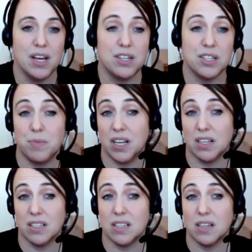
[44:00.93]
just
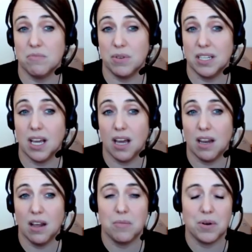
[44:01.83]
because the BTK
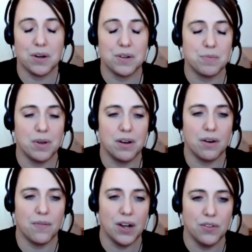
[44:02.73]
inhibitor has been
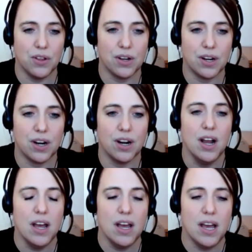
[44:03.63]
around longer.
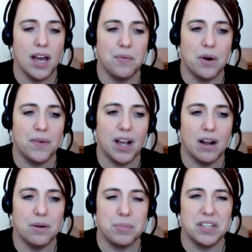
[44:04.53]
And while we
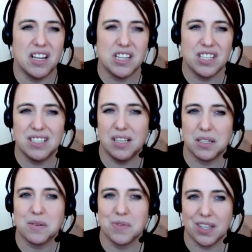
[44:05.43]
are potentially seeing
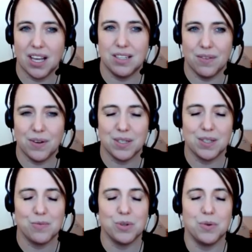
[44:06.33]
some slight
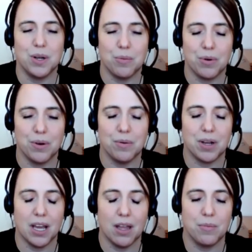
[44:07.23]
differences between ibrutinib,
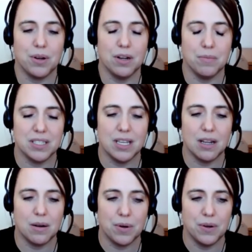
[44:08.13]
acalabrutinib, and
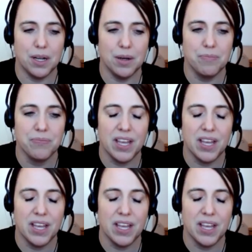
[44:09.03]
zanubrutinib,